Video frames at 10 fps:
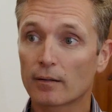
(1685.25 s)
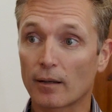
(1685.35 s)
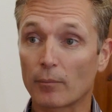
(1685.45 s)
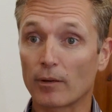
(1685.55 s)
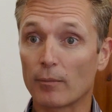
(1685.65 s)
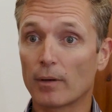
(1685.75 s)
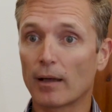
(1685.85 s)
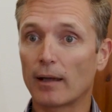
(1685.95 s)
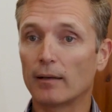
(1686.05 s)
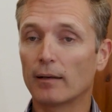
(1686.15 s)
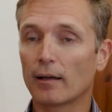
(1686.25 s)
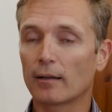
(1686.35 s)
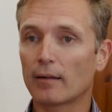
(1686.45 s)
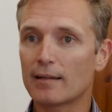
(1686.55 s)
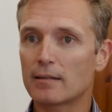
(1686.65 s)
Some of them, and
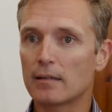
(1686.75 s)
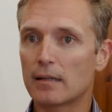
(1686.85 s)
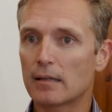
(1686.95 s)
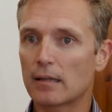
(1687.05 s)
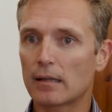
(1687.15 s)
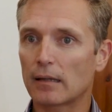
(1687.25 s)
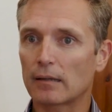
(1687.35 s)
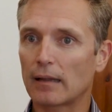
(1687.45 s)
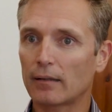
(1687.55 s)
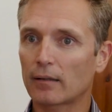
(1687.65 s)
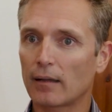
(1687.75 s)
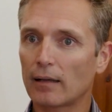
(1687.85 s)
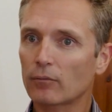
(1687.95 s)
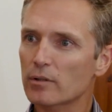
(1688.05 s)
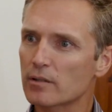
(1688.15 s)
uh, they that
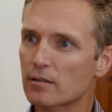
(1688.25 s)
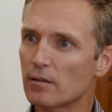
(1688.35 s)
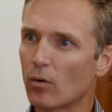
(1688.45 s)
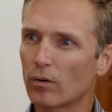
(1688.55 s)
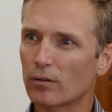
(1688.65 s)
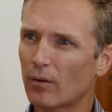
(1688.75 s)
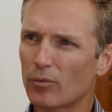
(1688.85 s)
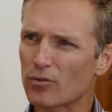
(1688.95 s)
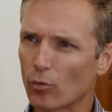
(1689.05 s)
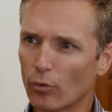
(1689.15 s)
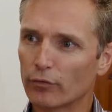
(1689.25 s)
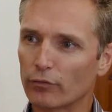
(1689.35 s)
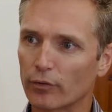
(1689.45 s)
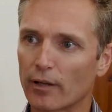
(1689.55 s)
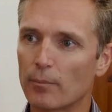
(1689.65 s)
that was that was awful
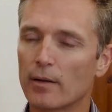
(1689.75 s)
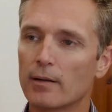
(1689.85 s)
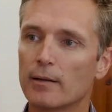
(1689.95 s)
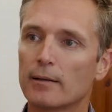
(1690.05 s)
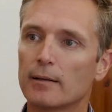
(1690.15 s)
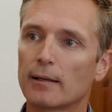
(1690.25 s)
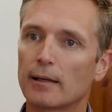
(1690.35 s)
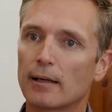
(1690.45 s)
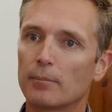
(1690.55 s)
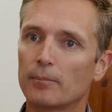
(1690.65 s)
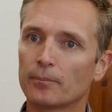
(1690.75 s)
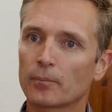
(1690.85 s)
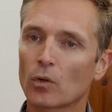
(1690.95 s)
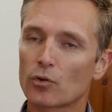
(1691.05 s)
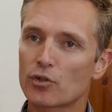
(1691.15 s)
for them. Um,
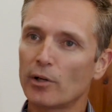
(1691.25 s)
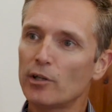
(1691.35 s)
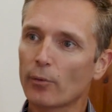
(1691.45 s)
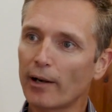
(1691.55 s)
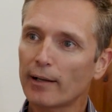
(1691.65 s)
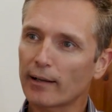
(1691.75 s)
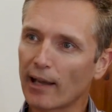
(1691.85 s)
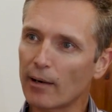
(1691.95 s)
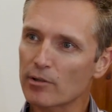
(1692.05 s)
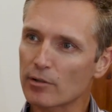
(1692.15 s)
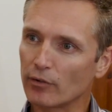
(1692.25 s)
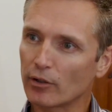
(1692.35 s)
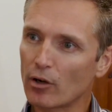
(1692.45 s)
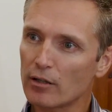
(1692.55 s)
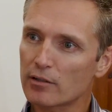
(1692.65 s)
also, when you're running a game reserve,
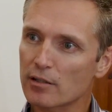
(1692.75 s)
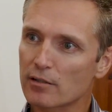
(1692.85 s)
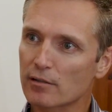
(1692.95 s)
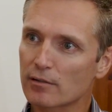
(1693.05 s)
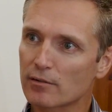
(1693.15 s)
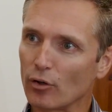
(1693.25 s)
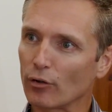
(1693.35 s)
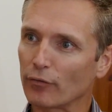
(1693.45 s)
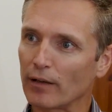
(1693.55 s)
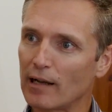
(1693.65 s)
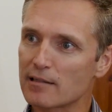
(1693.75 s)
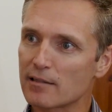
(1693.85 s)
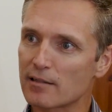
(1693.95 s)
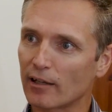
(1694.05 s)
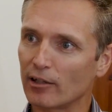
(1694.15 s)
you can't just turn off the lights
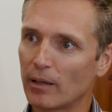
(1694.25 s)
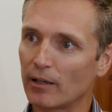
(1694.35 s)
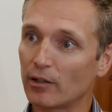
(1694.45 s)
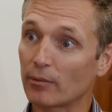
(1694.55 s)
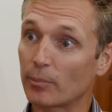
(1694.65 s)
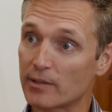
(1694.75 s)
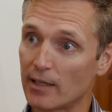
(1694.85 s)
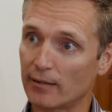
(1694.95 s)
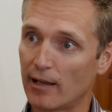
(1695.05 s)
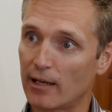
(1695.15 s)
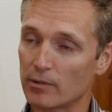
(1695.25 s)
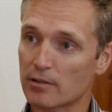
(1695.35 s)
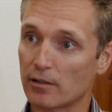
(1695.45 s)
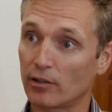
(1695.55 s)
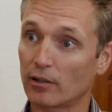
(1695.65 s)
and say goodbye. You've got to protect the
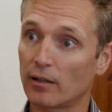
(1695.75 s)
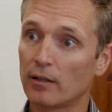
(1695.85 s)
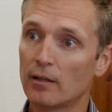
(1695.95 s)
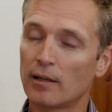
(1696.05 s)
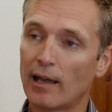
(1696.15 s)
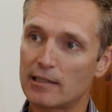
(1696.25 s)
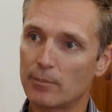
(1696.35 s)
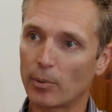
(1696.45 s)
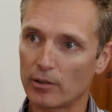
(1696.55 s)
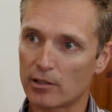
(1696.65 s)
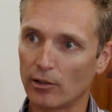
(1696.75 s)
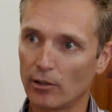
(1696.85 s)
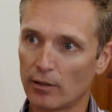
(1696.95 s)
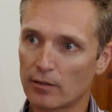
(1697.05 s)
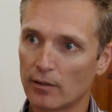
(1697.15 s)
animals, so you've got an anti-poaching
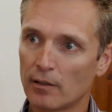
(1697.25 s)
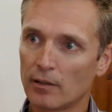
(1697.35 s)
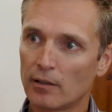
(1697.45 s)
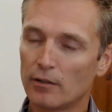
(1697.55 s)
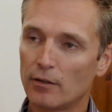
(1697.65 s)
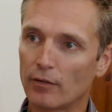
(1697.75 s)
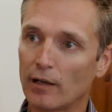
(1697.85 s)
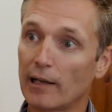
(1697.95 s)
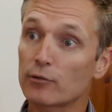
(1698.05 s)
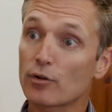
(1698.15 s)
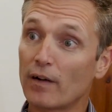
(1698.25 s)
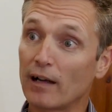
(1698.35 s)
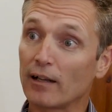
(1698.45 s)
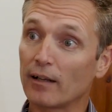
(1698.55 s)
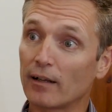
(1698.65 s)
unit you've
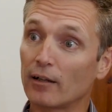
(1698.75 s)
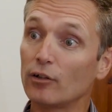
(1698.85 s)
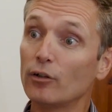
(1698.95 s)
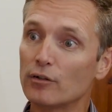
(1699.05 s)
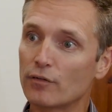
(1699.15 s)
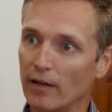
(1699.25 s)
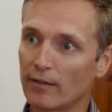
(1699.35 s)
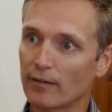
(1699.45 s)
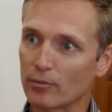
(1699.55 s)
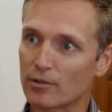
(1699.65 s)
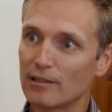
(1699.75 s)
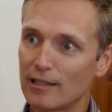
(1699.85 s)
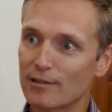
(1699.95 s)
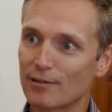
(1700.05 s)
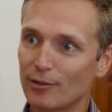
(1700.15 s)
electrified a, a, huge fence, which
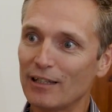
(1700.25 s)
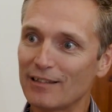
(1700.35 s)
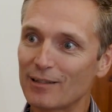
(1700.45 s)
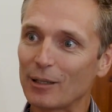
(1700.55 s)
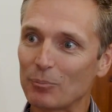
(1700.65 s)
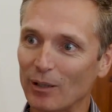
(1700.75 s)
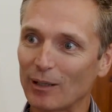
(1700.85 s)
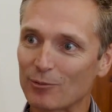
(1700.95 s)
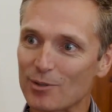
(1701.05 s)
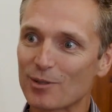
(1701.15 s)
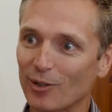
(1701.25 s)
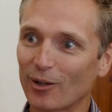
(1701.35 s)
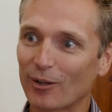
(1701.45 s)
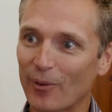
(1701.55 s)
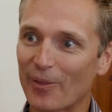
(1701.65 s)
needs you need to keep the electricity
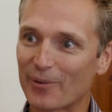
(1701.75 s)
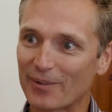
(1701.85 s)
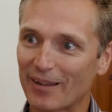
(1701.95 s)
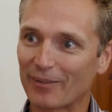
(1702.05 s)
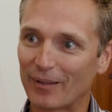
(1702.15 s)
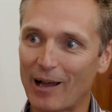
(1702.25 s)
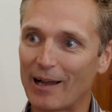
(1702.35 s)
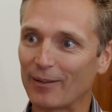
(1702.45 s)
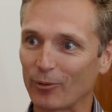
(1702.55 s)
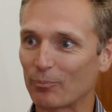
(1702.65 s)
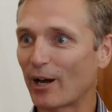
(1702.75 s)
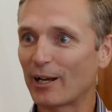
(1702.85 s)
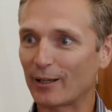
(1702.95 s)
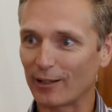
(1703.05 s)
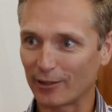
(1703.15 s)
on, or the, the, the, lions will
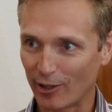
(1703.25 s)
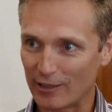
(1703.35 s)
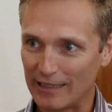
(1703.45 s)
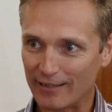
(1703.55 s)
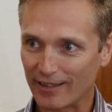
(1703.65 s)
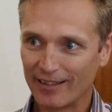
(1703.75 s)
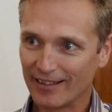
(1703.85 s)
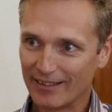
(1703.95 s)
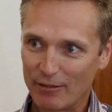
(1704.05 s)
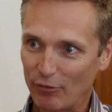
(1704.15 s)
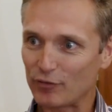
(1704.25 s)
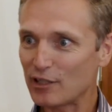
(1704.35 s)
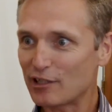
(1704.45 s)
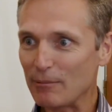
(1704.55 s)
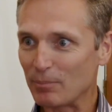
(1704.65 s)
break out and go and eat
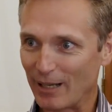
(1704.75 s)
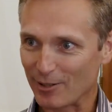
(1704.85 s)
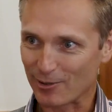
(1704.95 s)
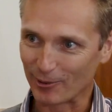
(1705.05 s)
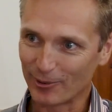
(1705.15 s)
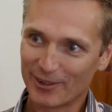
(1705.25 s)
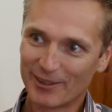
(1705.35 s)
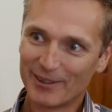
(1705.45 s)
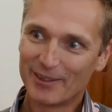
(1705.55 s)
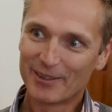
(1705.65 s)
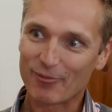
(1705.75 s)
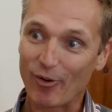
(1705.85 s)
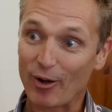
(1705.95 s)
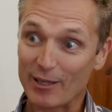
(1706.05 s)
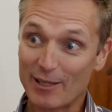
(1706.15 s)
50 sheep next door.
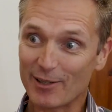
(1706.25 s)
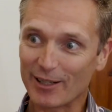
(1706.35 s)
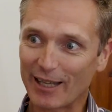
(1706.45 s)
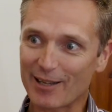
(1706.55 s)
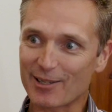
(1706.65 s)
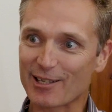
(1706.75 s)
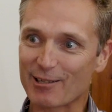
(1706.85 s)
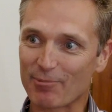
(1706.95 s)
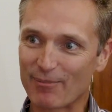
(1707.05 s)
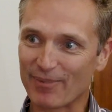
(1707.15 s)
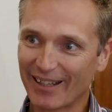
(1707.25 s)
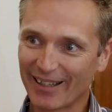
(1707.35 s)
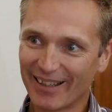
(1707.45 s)
Far easier to catch than a springbok.